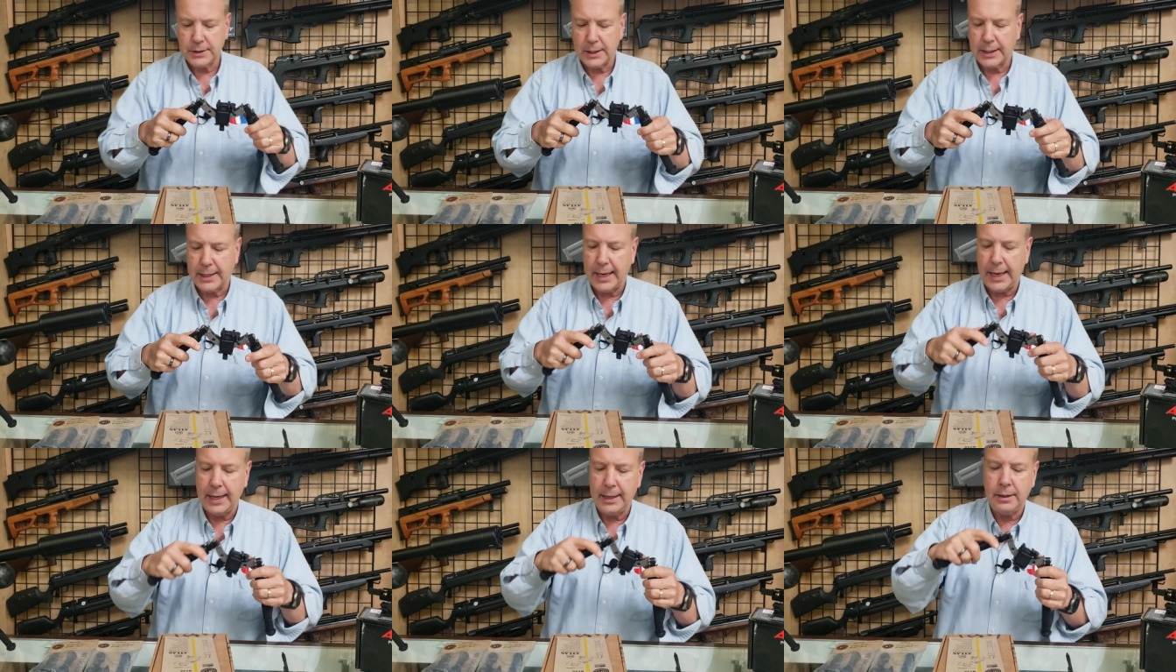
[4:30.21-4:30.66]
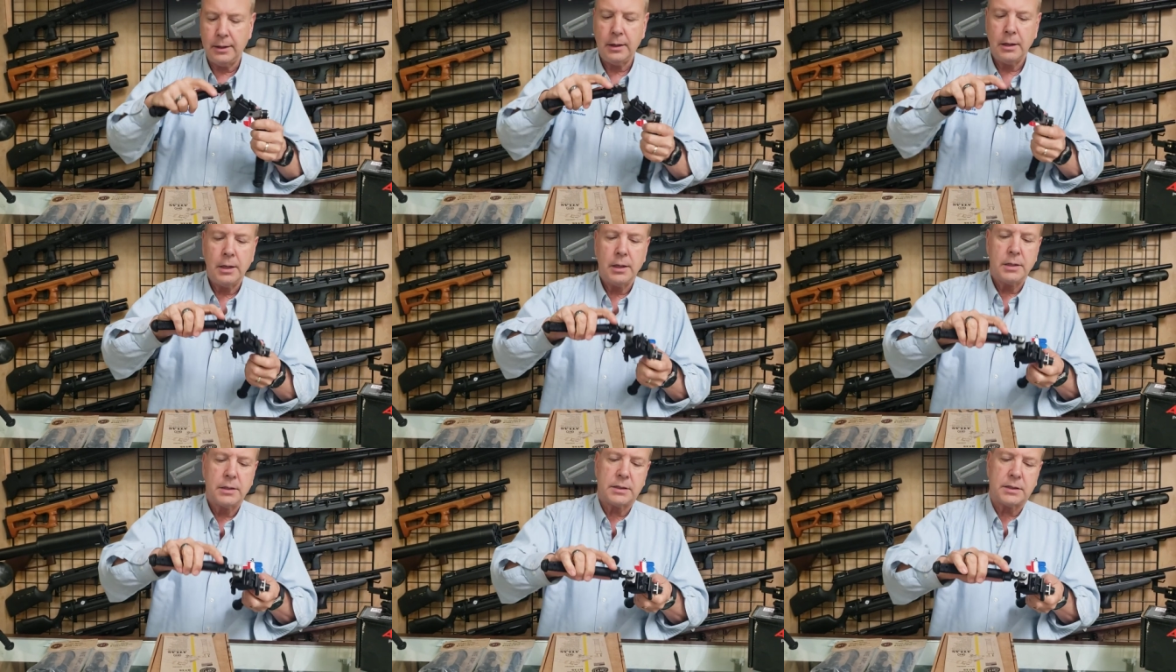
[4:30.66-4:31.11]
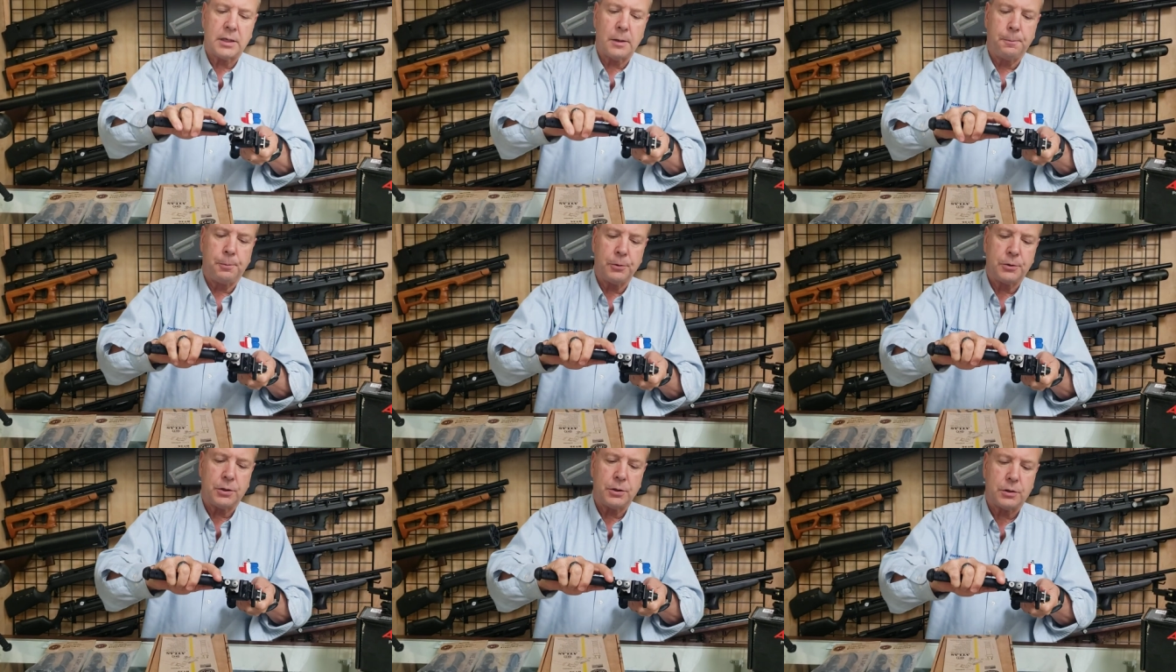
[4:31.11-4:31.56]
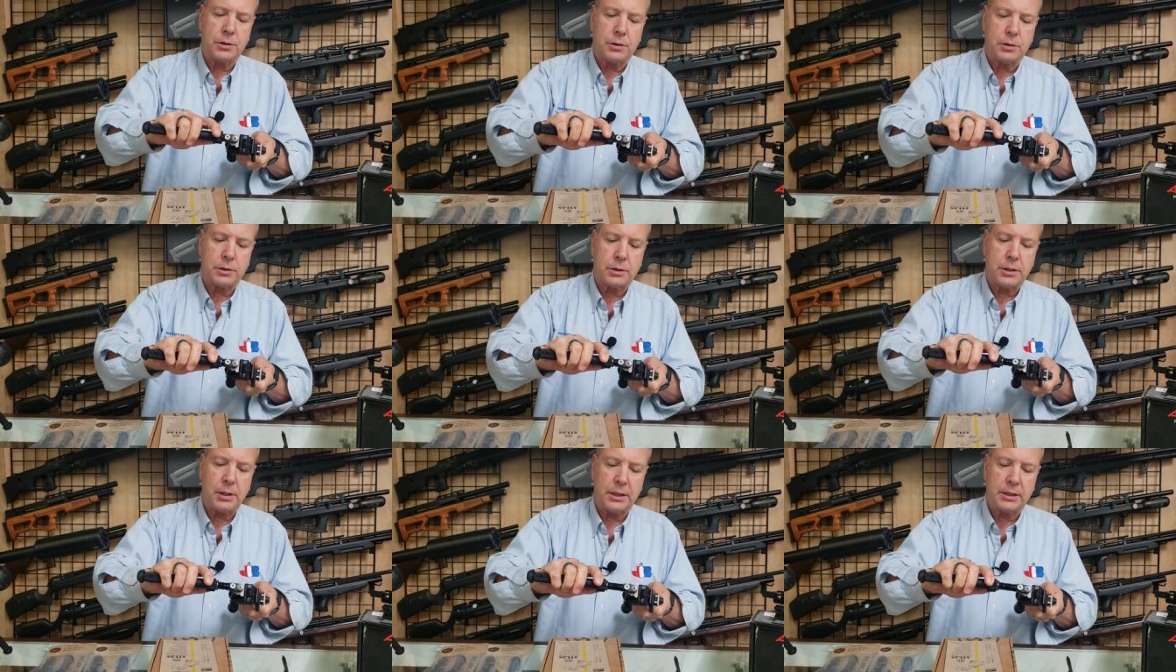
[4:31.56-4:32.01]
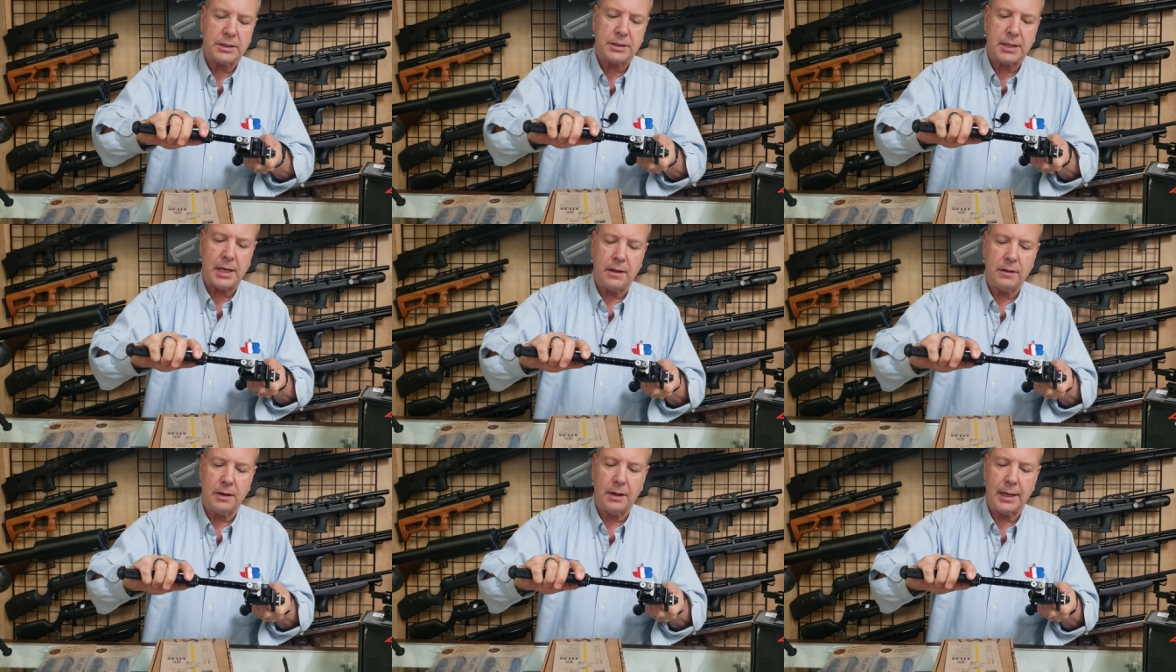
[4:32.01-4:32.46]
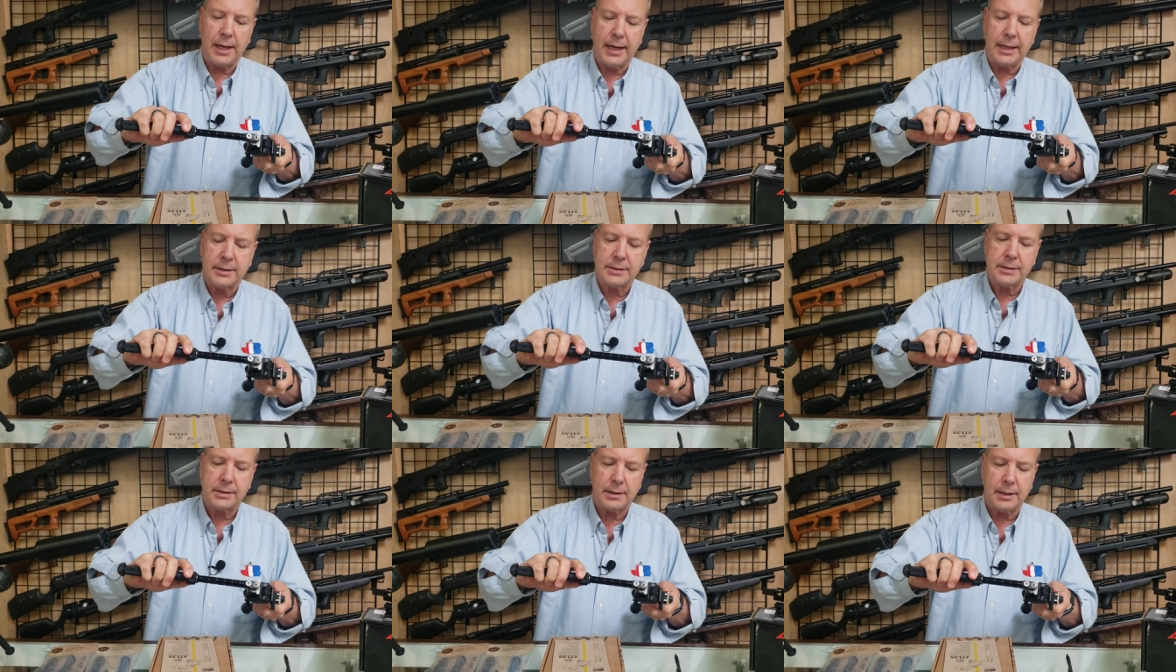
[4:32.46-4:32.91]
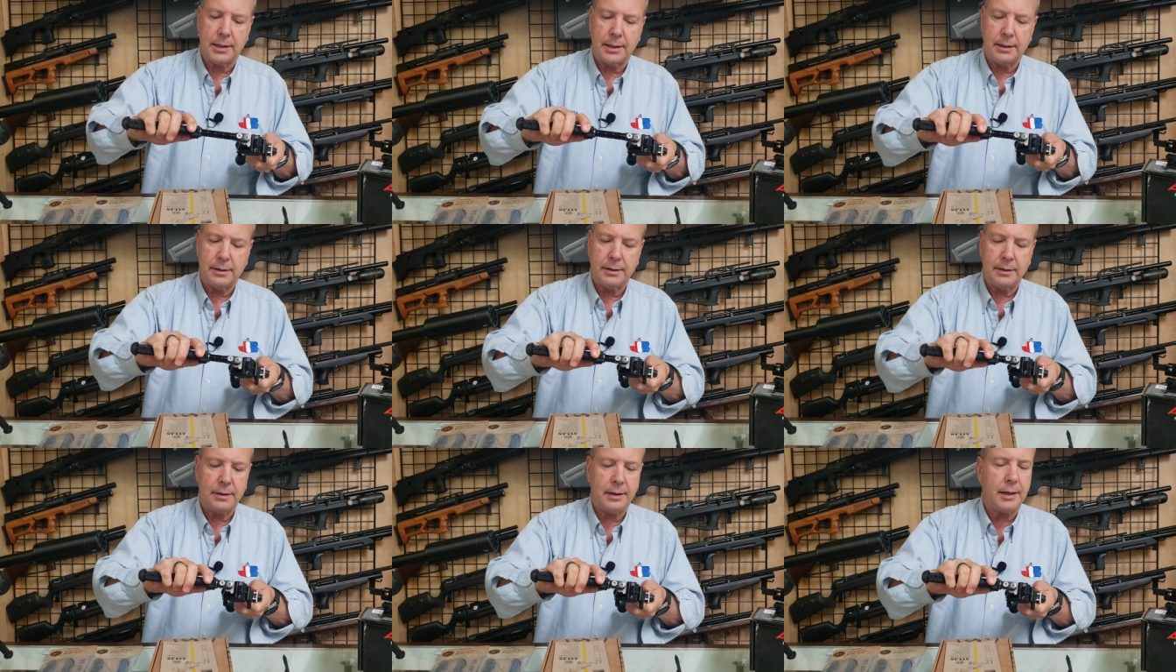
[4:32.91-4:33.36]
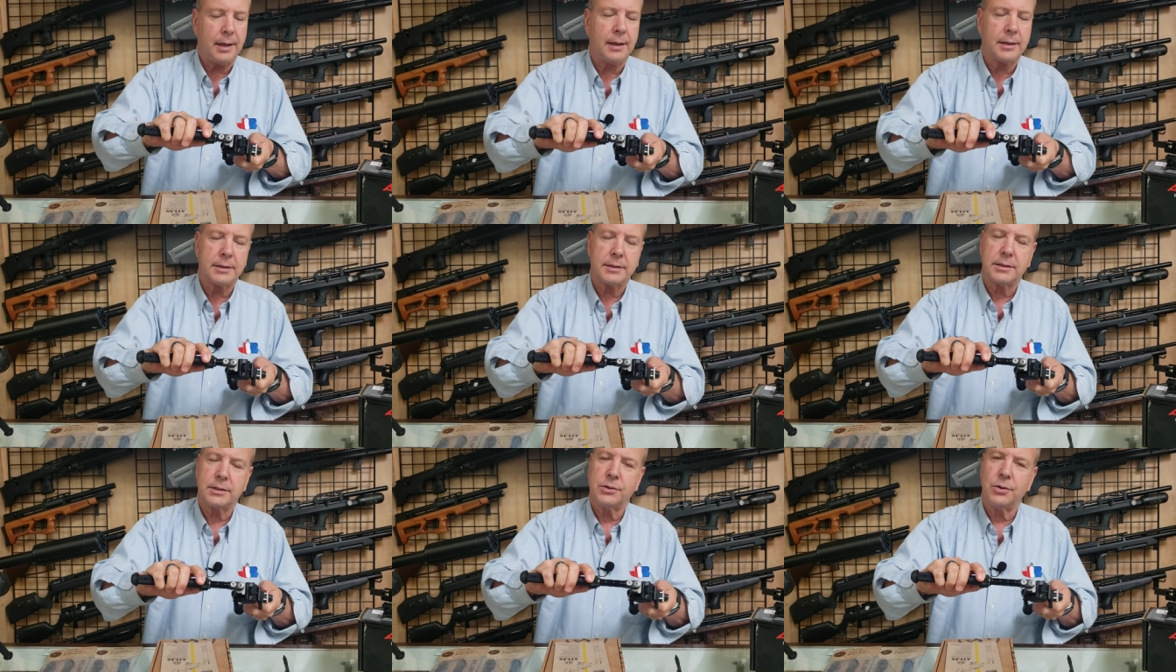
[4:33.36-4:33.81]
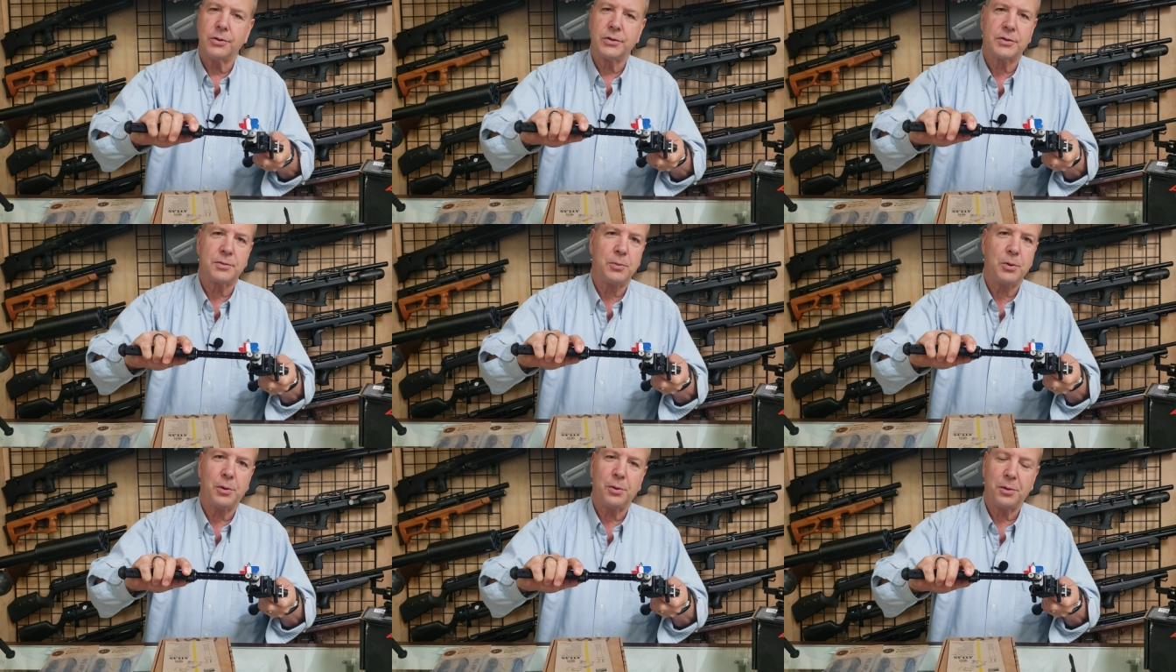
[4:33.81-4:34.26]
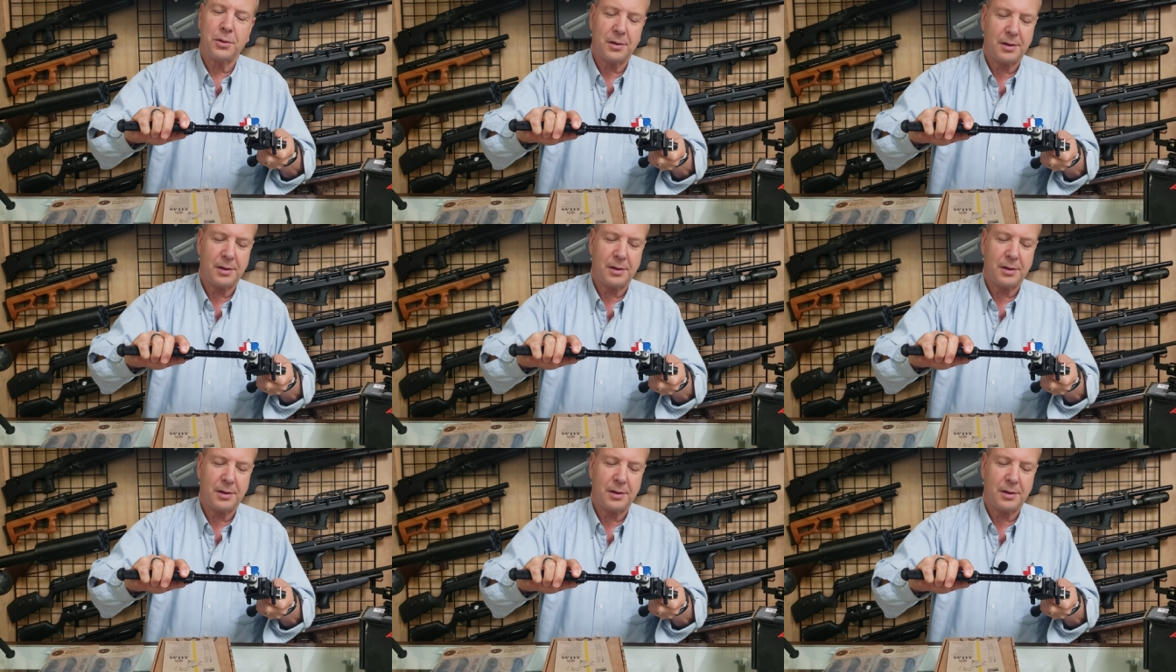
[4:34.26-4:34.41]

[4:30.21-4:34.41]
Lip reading: Again, simple to extend the legs. It's so smooth.